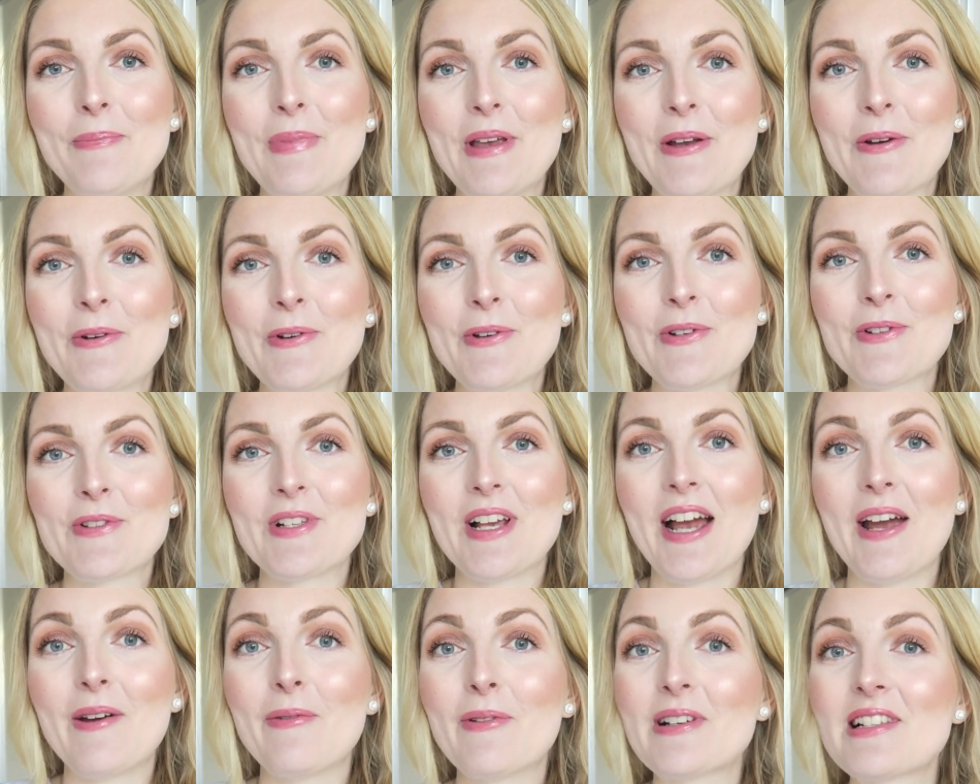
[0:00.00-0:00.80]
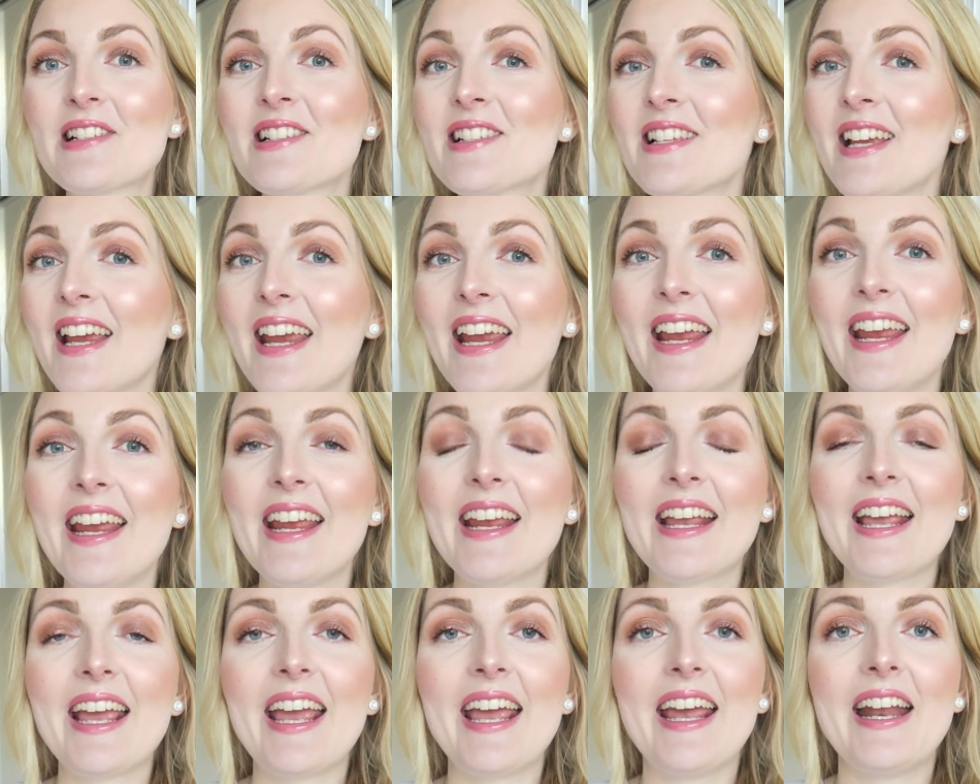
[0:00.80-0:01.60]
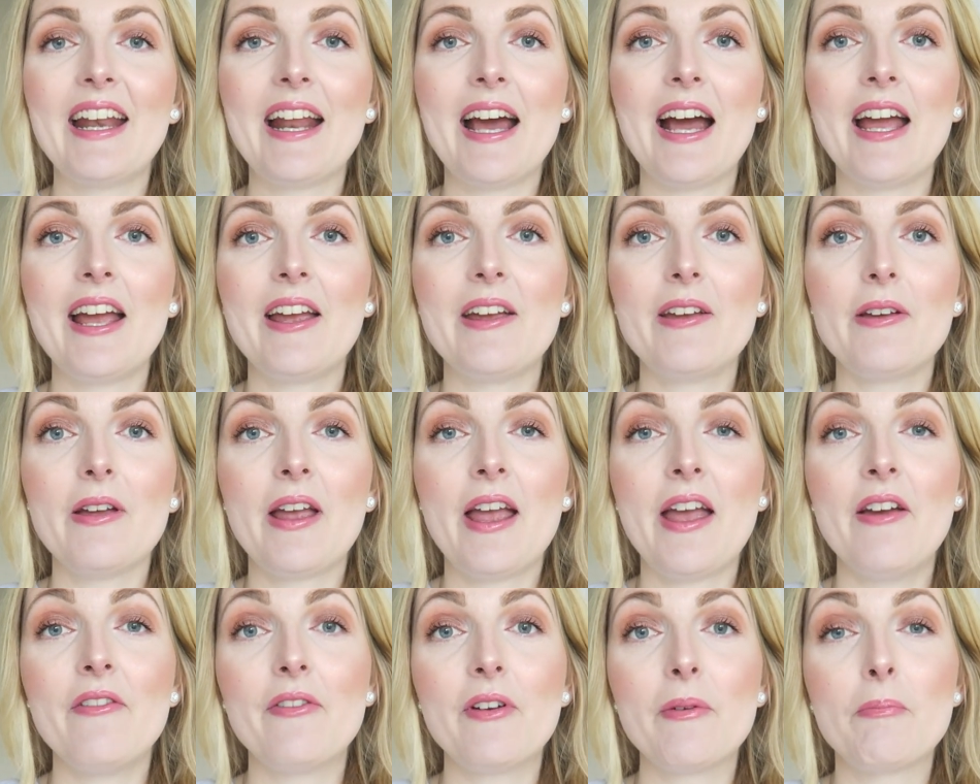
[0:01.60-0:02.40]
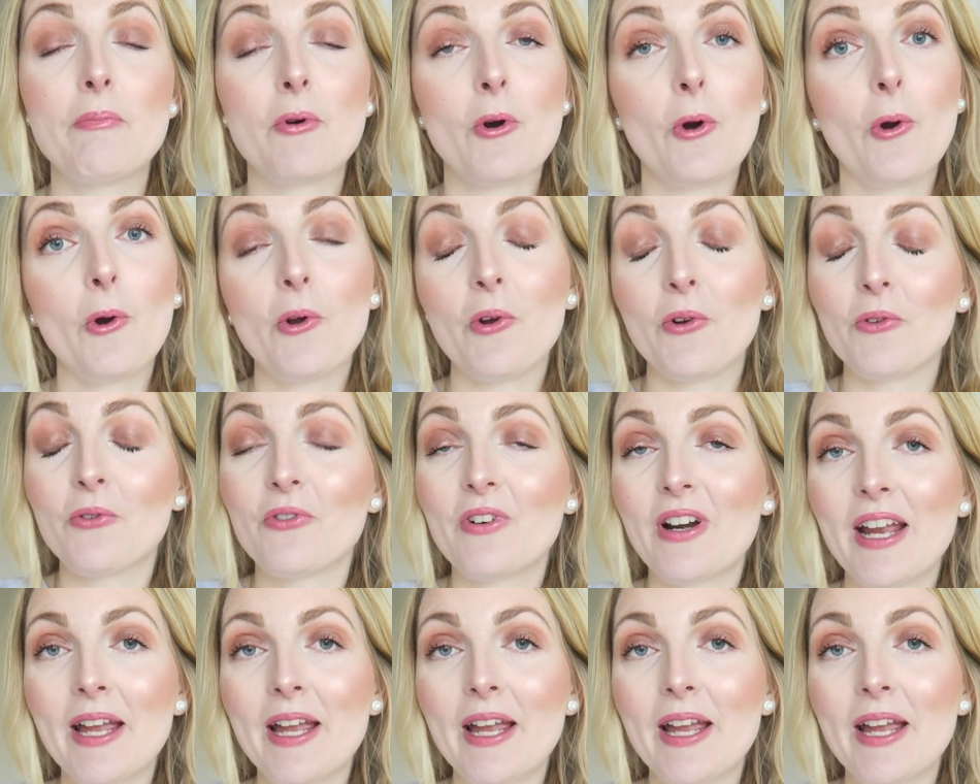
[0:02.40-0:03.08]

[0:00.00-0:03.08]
Because I was sick and I have a broken